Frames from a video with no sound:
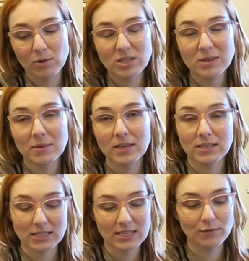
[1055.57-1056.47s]
mostly because
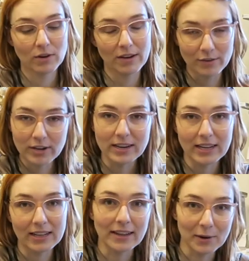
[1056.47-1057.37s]
it takes forever to
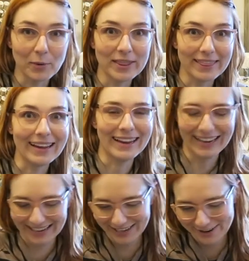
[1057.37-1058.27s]
knit like one thing
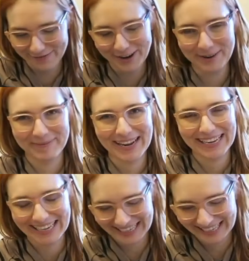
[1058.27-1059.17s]
for
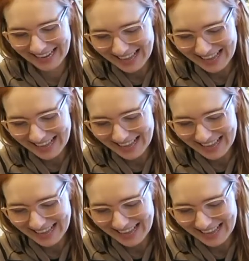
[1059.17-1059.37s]
me.